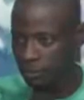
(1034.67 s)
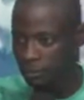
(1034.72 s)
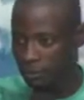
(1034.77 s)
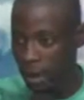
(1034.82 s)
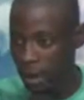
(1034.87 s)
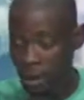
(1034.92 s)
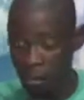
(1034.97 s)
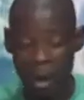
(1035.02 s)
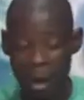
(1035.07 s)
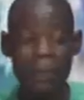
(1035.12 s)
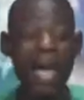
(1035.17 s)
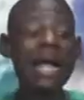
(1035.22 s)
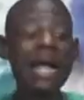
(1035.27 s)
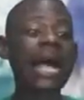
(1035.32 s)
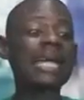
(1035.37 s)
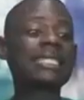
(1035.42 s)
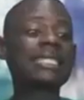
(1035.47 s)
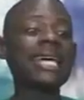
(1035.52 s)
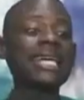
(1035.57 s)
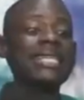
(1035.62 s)
But me, I can
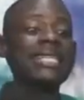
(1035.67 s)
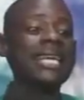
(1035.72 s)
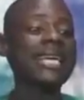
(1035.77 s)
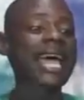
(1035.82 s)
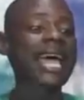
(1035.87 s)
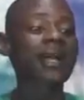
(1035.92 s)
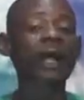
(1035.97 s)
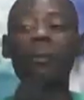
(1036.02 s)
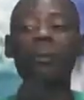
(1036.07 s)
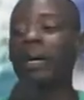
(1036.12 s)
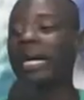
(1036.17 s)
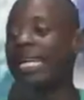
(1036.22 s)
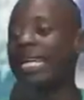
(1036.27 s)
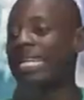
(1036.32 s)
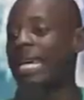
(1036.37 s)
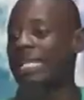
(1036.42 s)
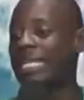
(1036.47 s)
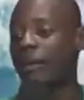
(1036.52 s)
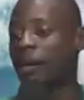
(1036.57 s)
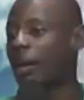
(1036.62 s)
say anything here, nobody cares
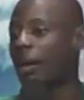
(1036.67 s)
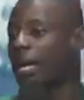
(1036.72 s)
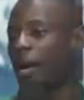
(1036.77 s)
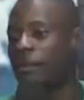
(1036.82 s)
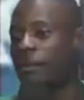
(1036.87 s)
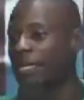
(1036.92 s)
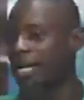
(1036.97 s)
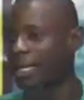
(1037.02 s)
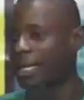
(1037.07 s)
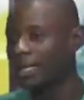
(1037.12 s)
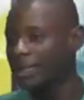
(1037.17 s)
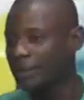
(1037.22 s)
about what I'm saying.